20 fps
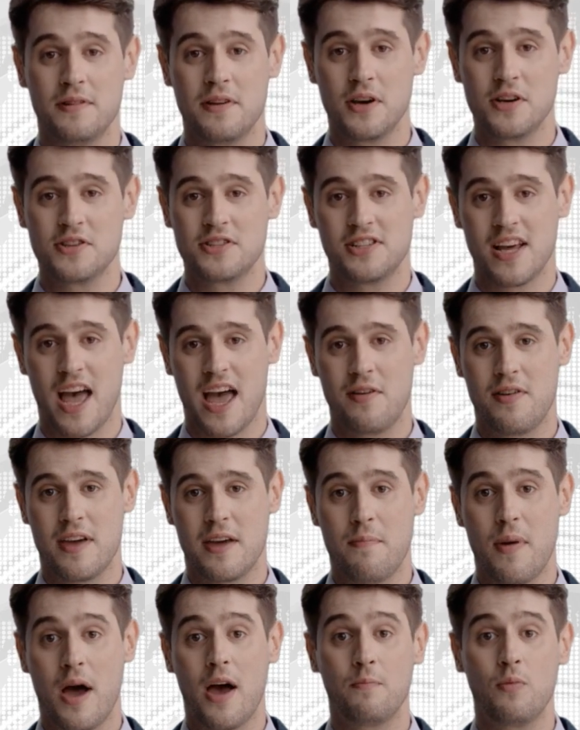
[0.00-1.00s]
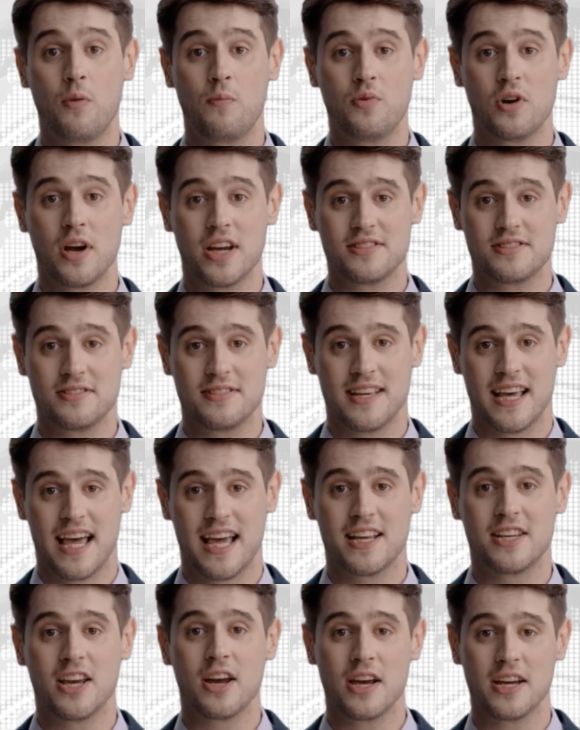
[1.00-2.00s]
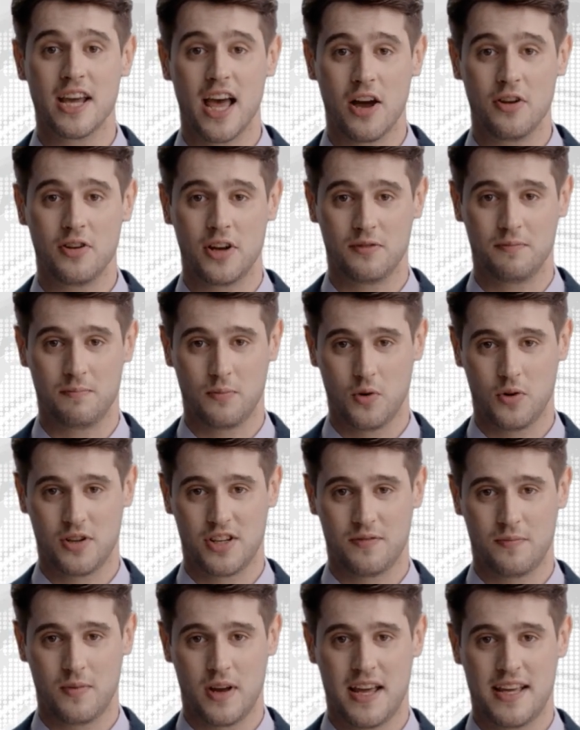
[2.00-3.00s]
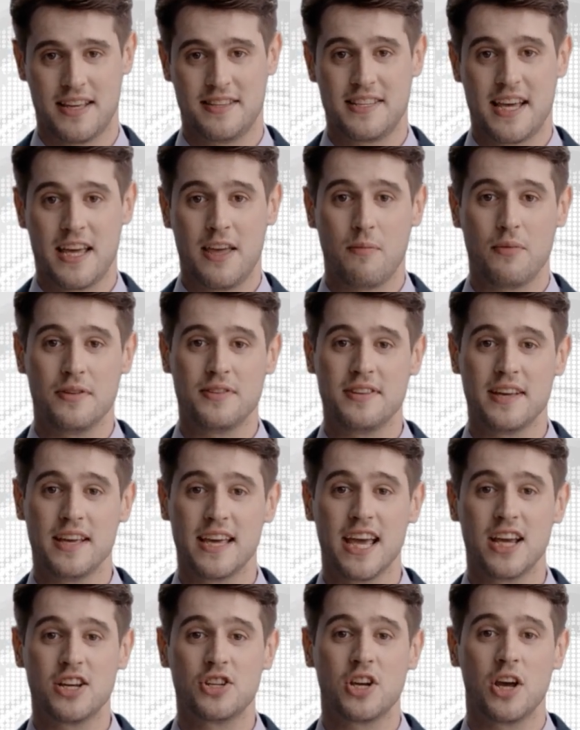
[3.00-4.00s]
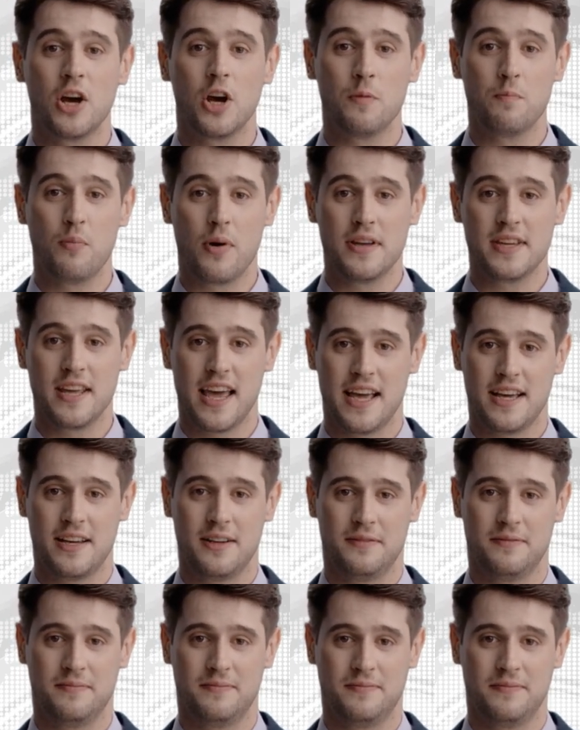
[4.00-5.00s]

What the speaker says: Styrene monomer prices gained on account of bullish buying sentiments in Asia on Monday.